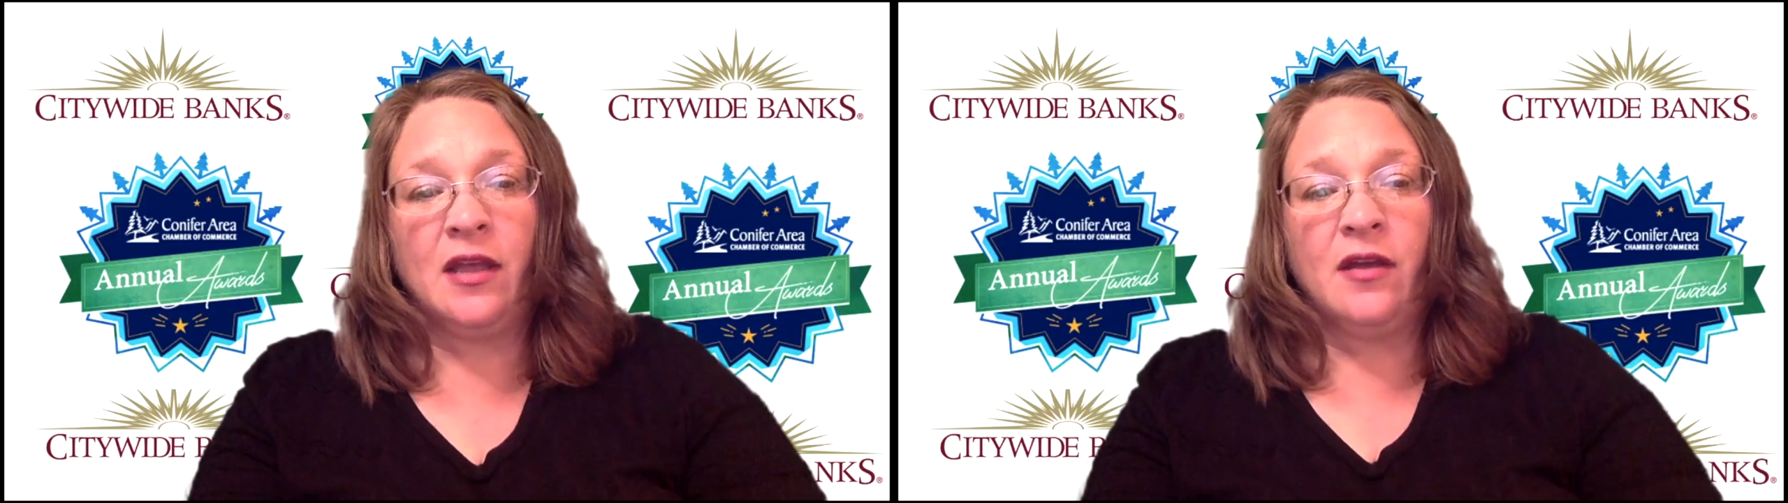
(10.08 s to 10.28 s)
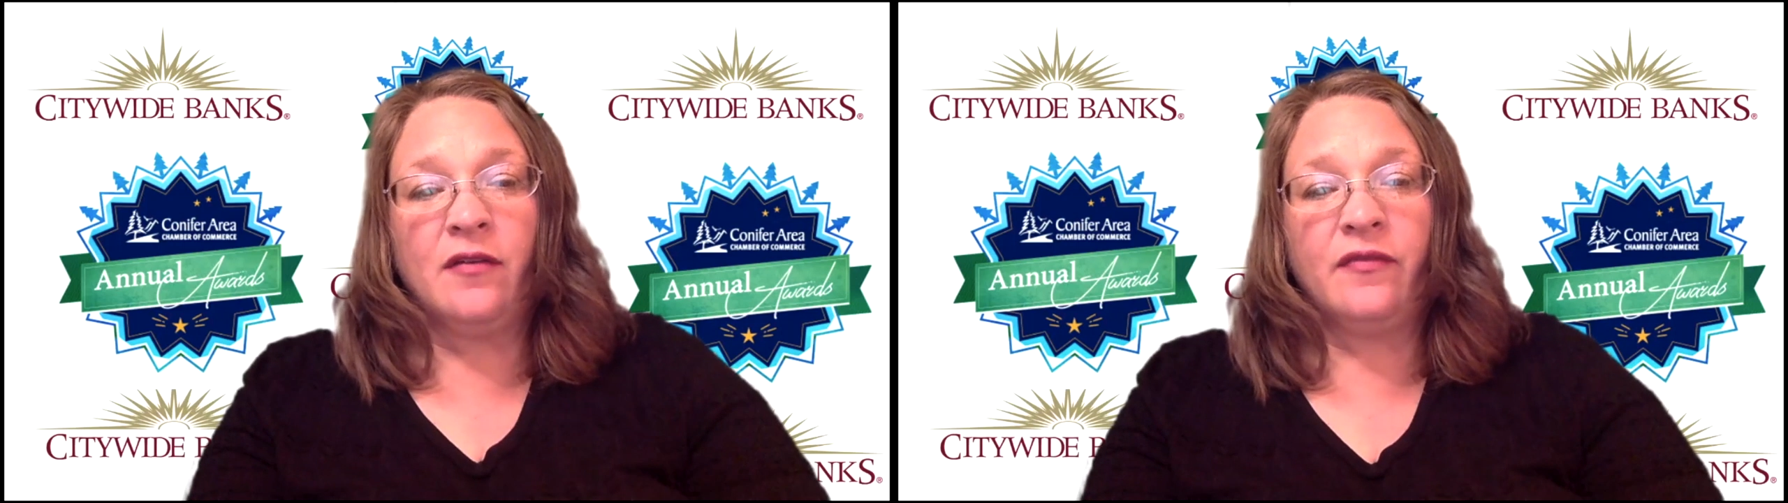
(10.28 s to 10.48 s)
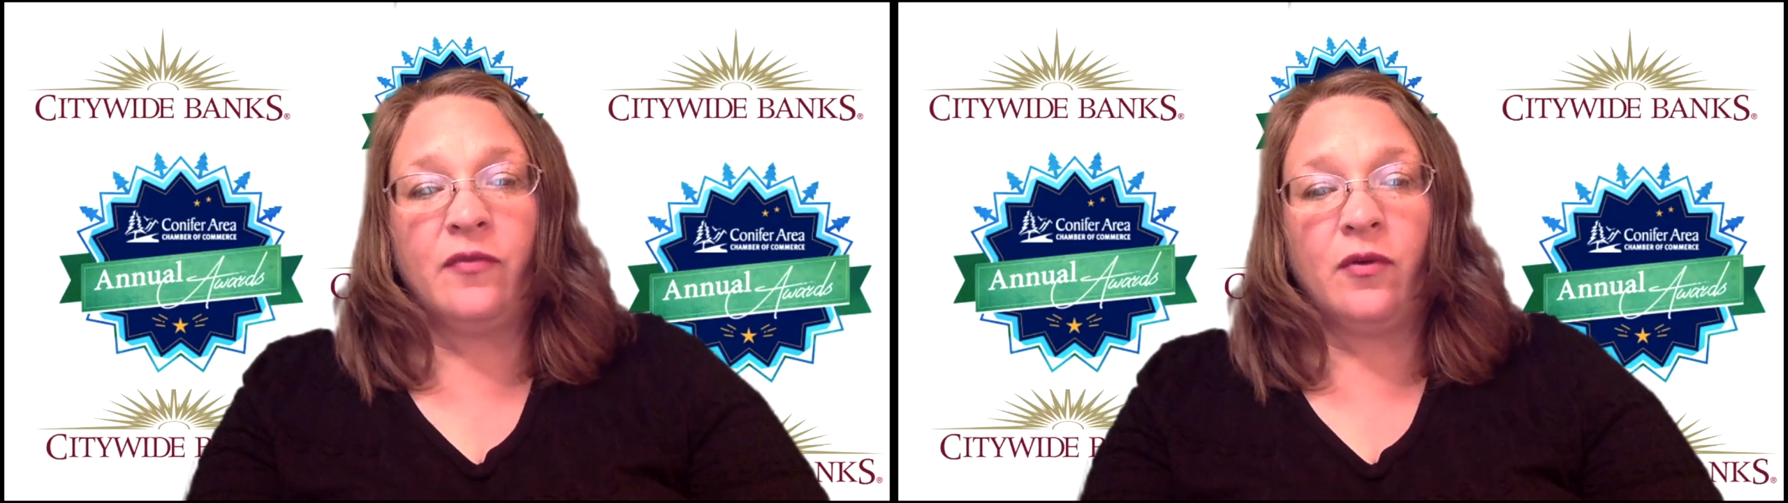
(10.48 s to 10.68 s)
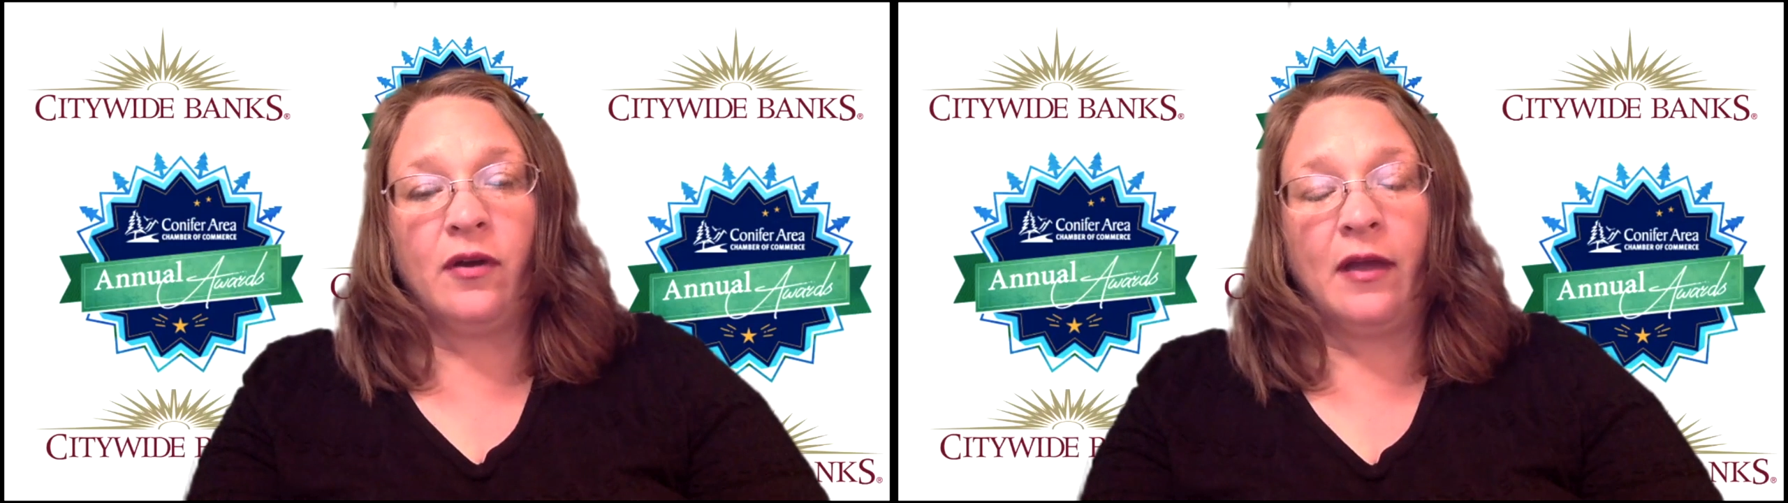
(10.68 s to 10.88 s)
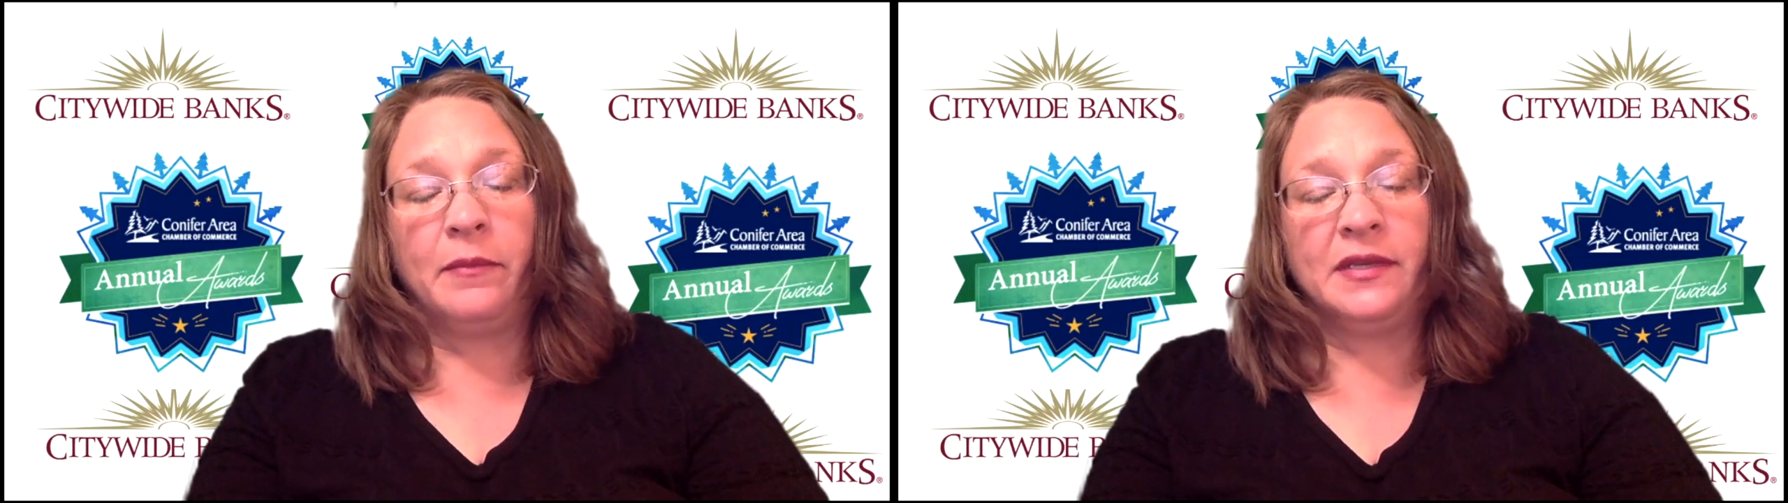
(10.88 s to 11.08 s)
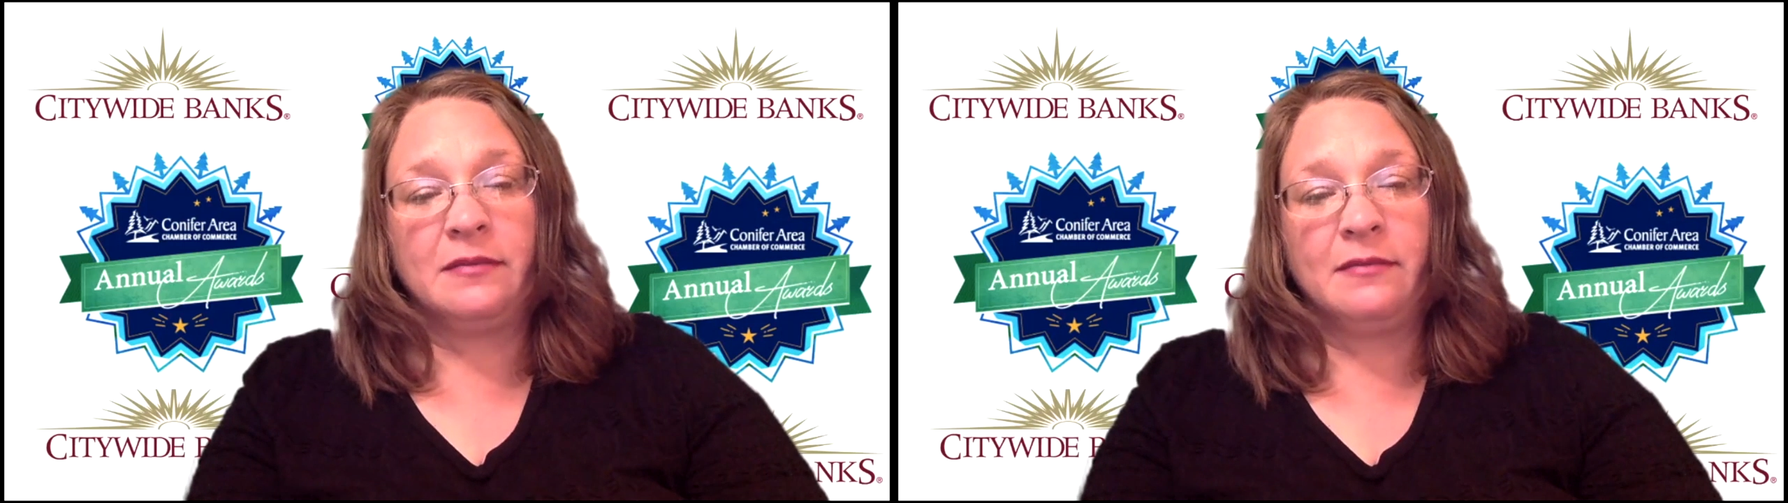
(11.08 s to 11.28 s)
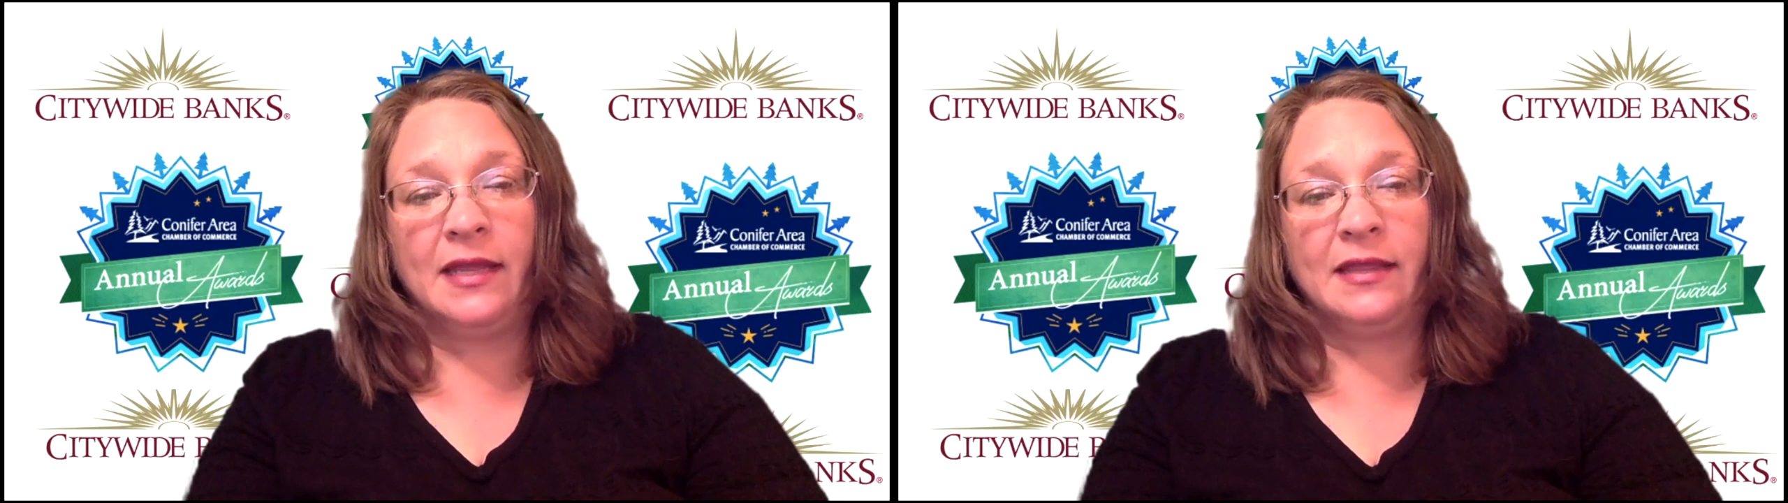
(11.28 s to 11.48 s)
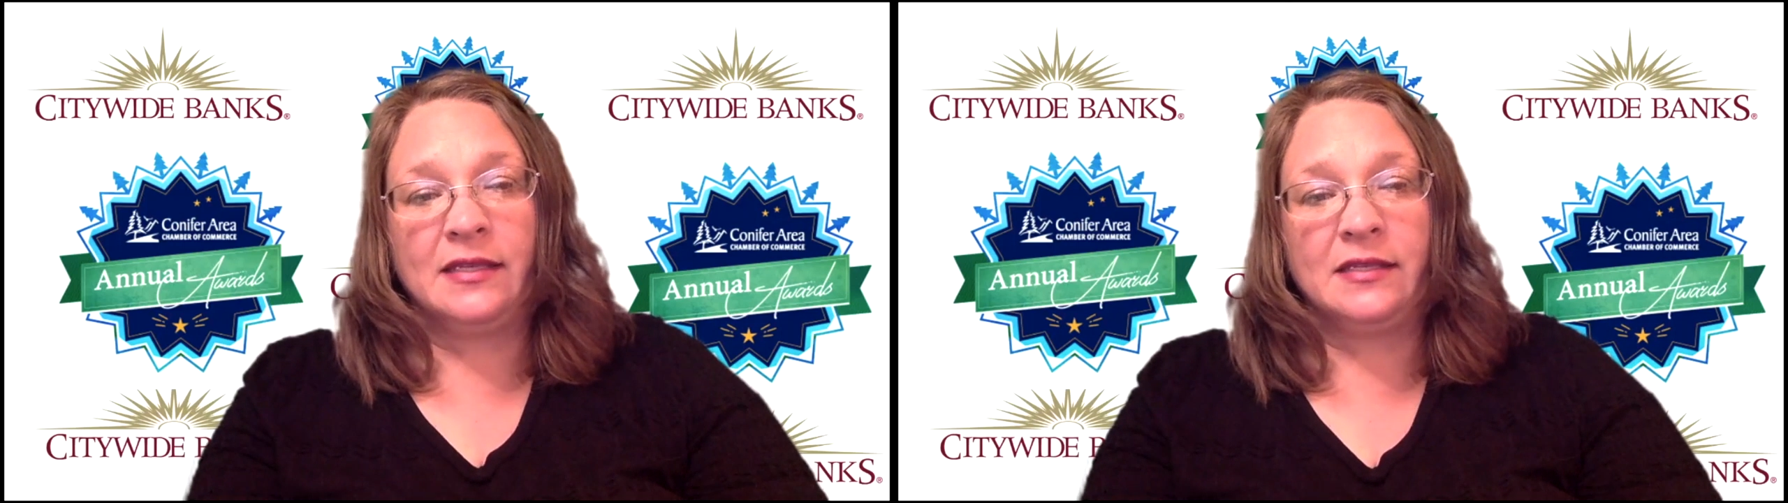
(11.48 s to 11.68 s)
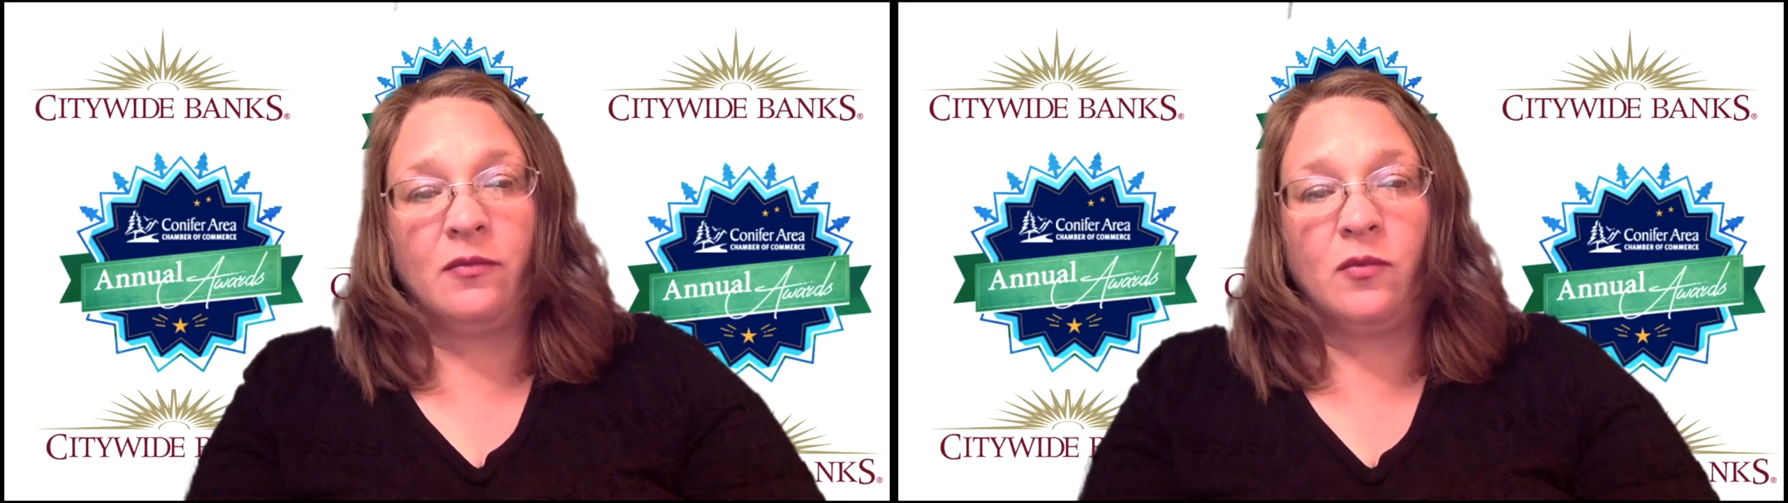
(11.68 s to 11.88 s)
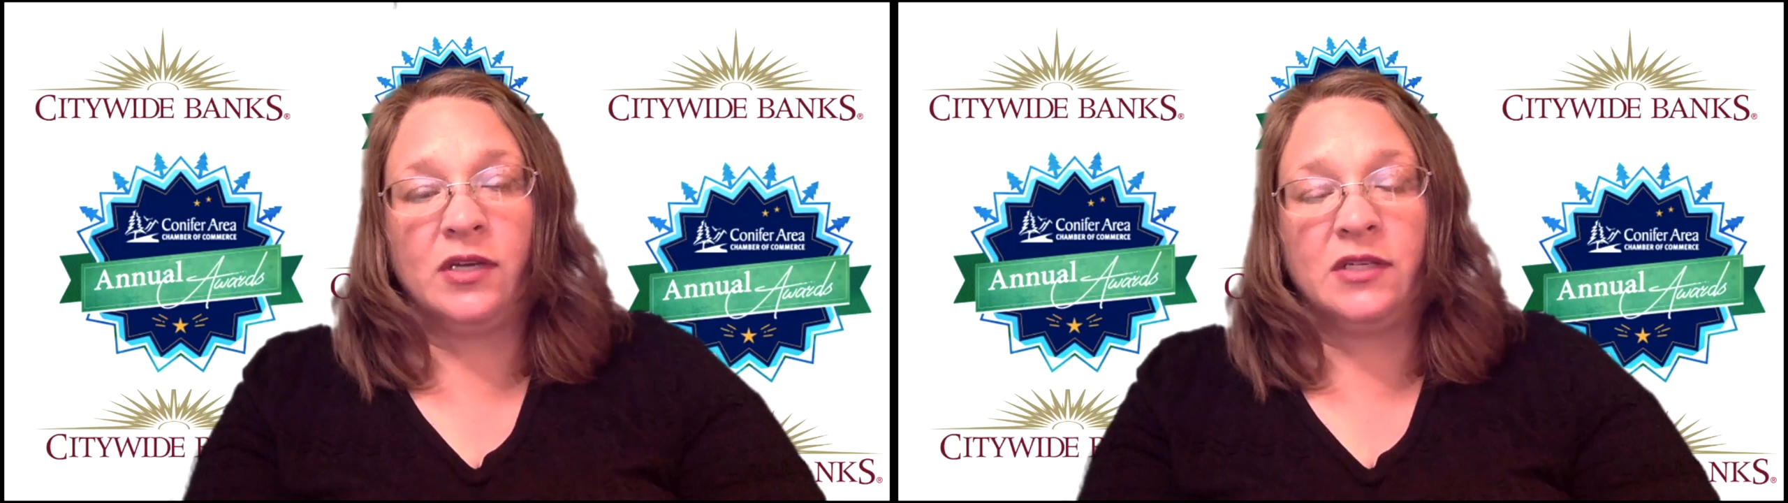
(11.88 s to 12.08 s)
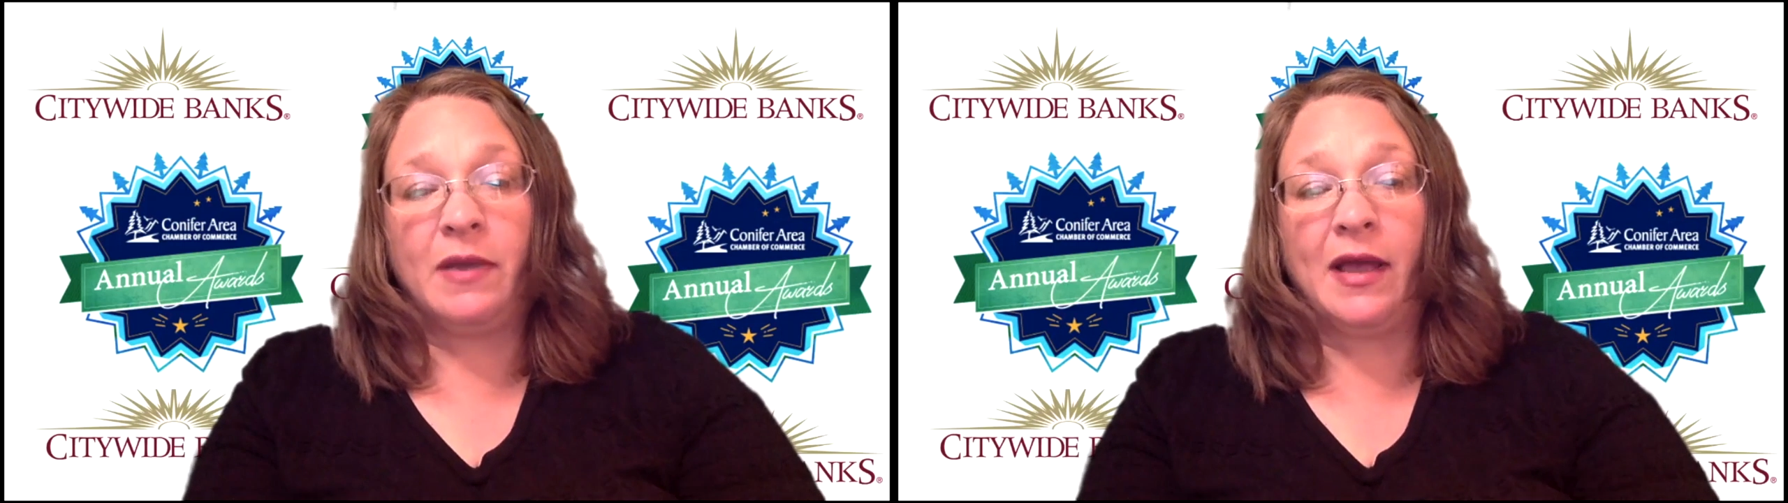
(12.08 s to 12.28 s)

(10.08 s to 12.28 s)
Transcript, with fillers: for helping to make this awards